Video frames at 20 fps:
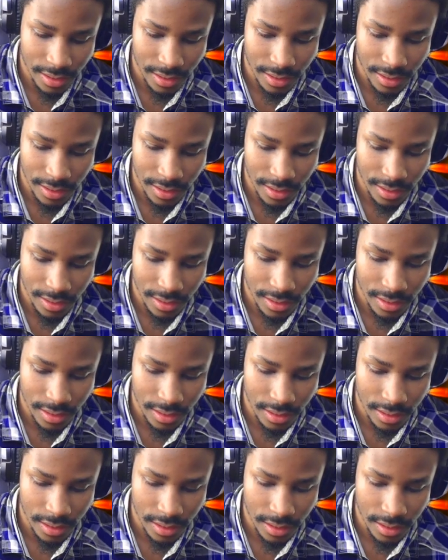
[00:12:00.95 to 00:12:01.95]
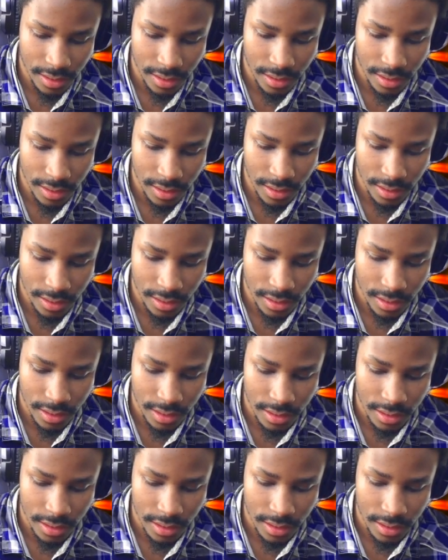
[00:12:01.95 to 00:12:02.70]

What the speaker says: (silence)